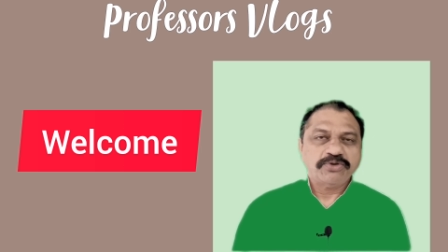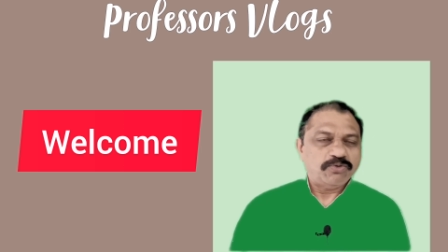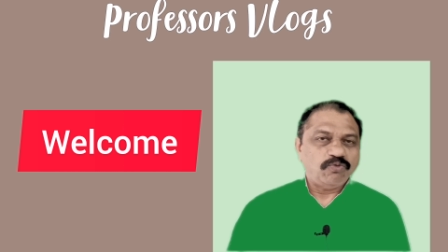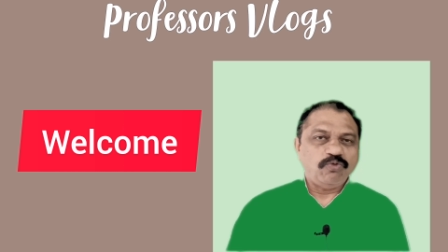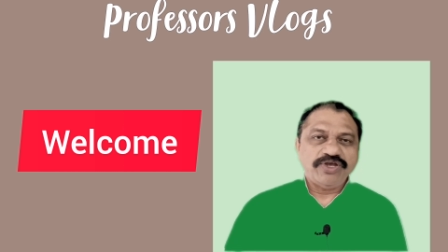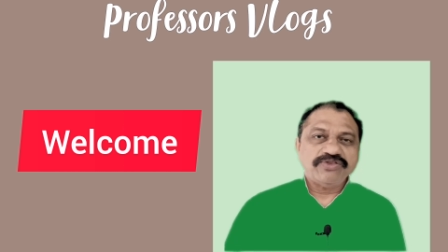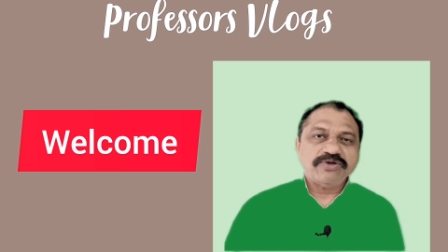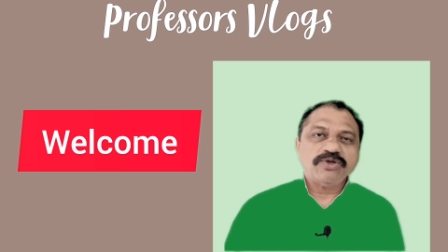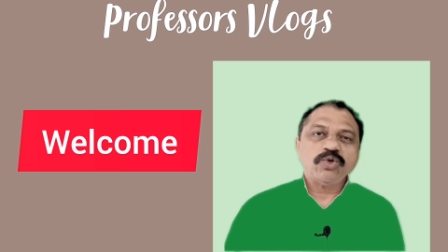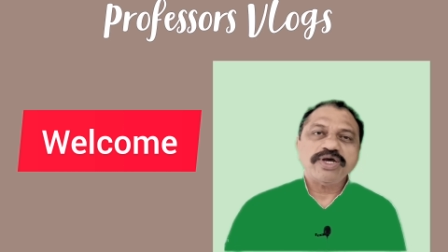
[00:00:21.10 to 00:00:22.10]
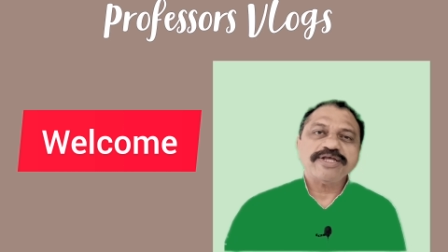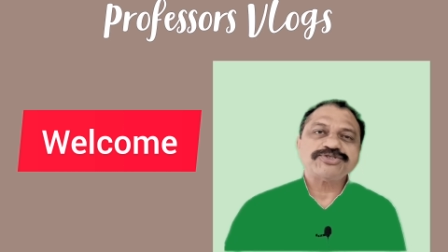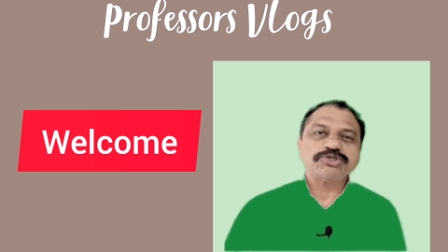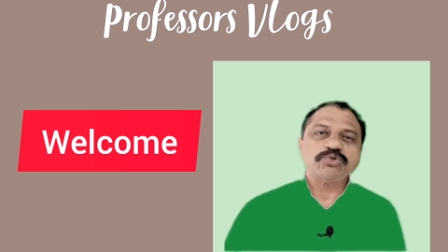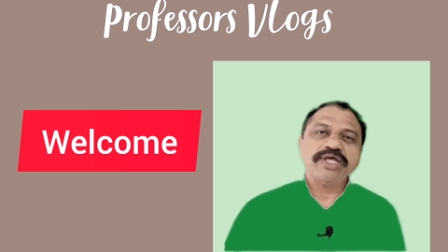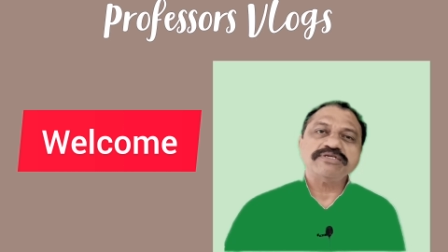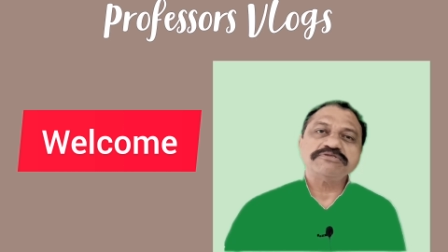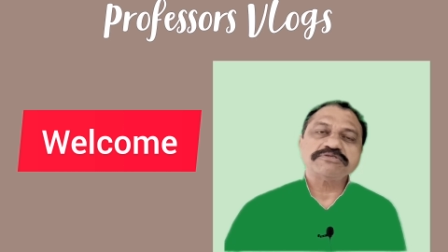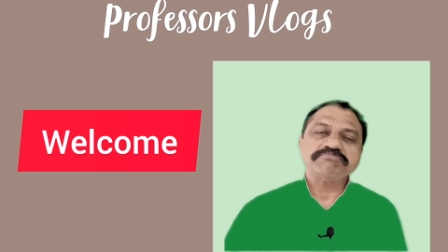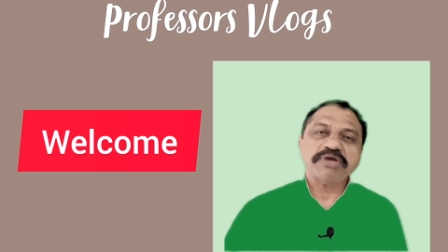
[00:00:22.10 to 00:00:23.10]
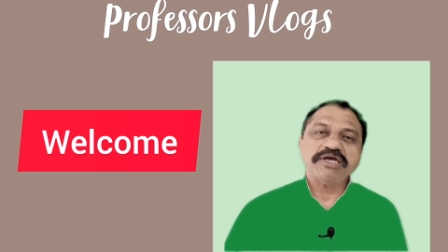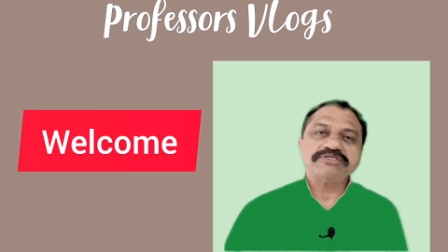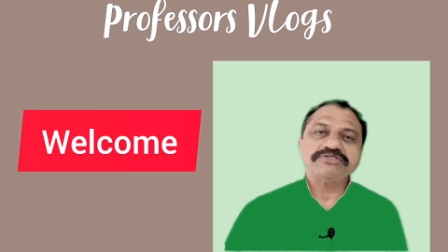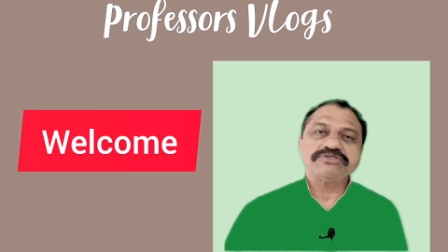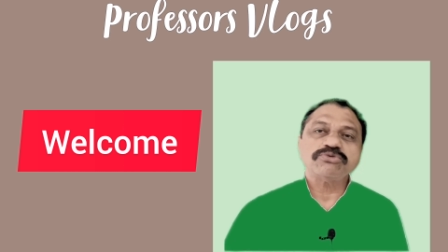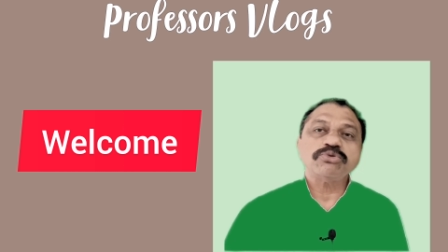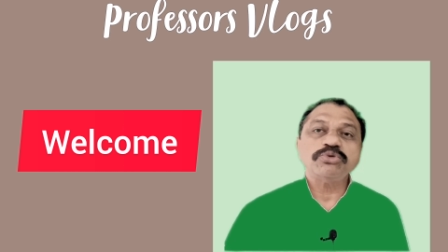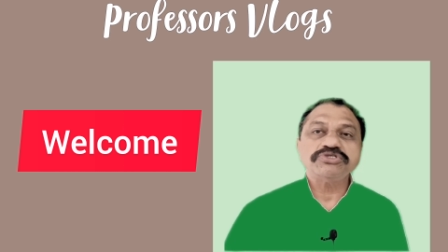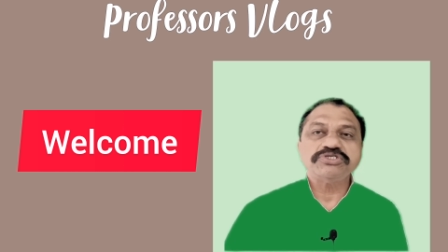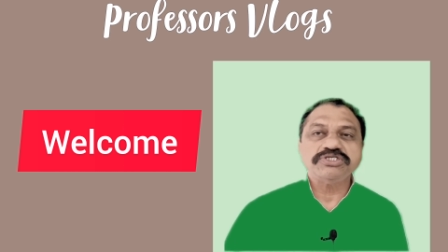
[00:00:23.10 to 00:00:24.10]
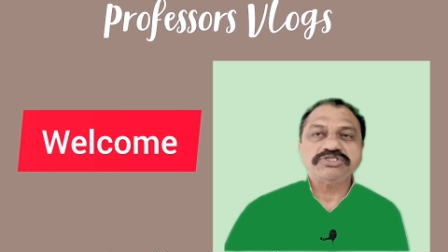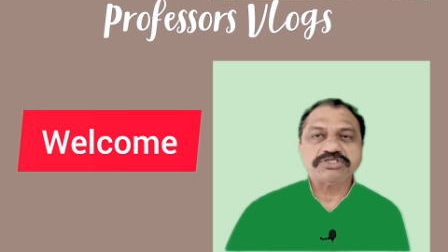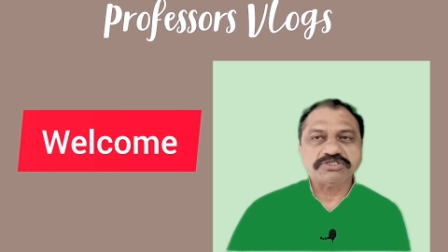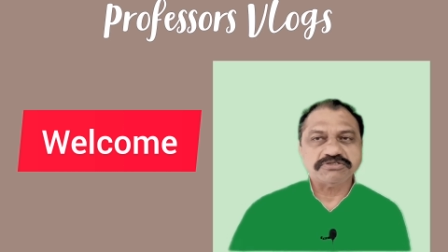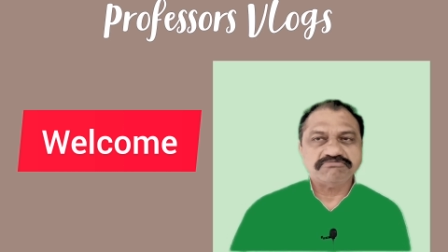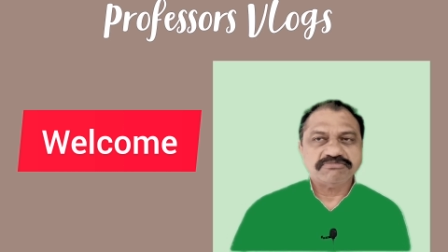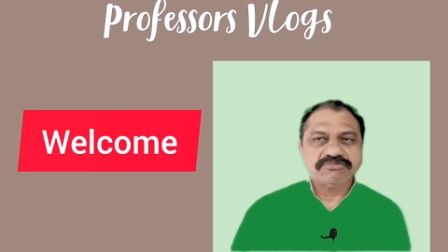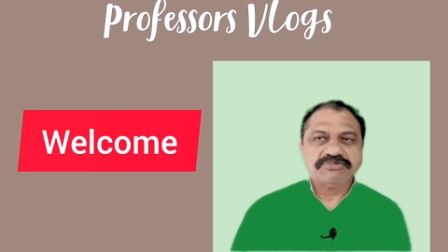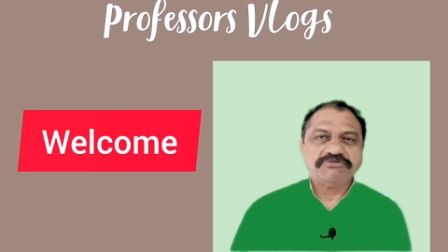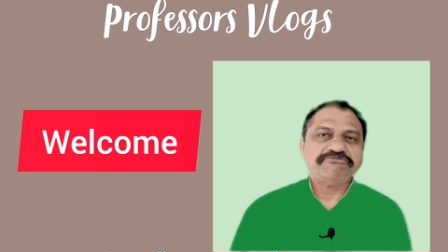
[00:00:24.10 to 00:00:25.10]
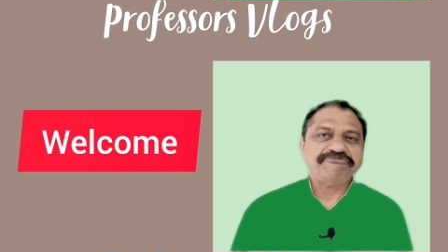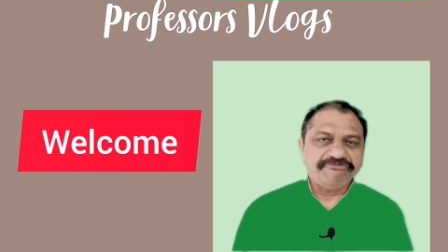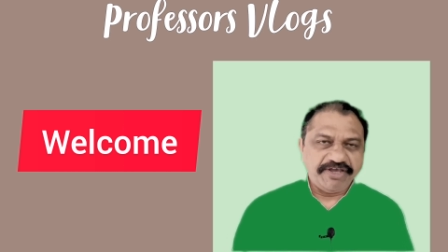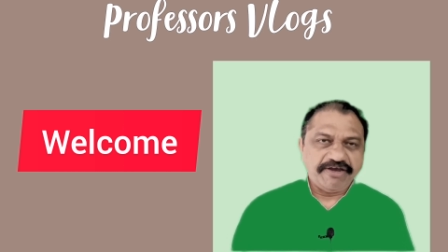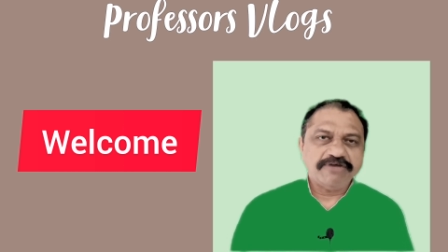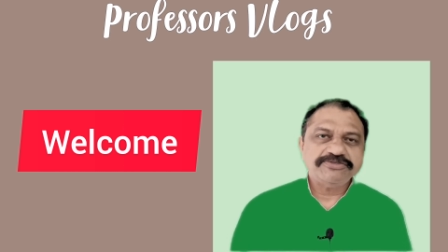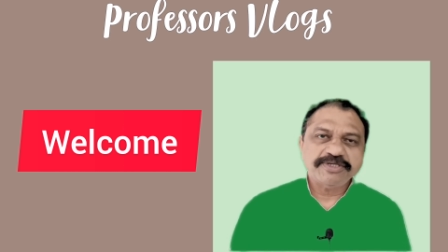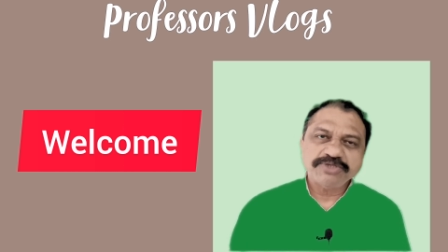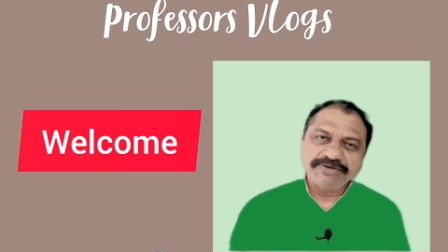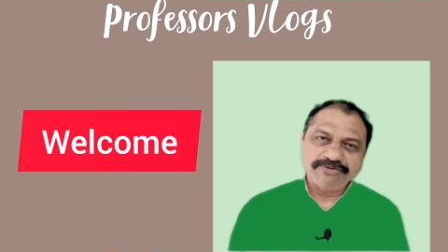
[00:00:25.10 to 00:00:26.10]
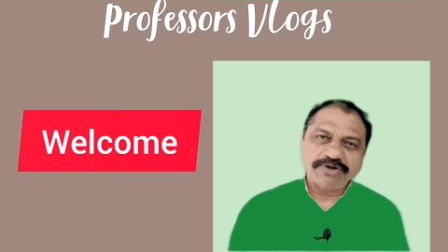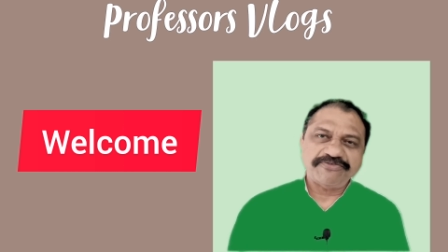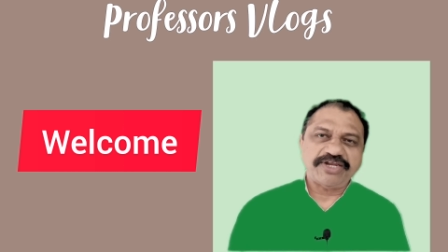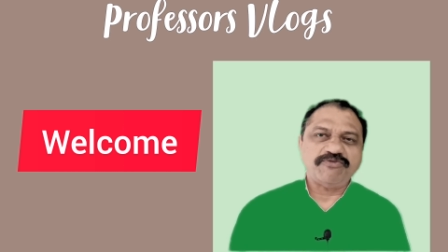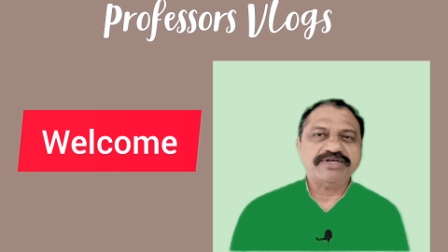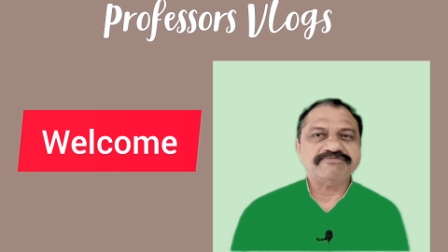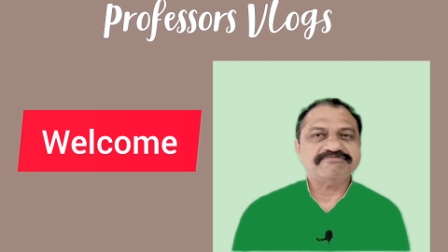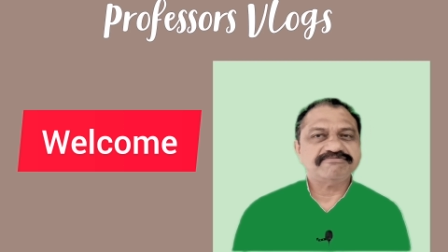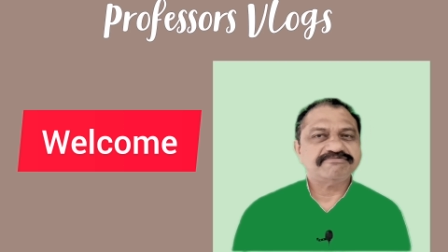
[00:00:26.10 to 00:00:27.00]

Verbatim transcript: Whether you are a student, parent or teacher, we have something for everyone.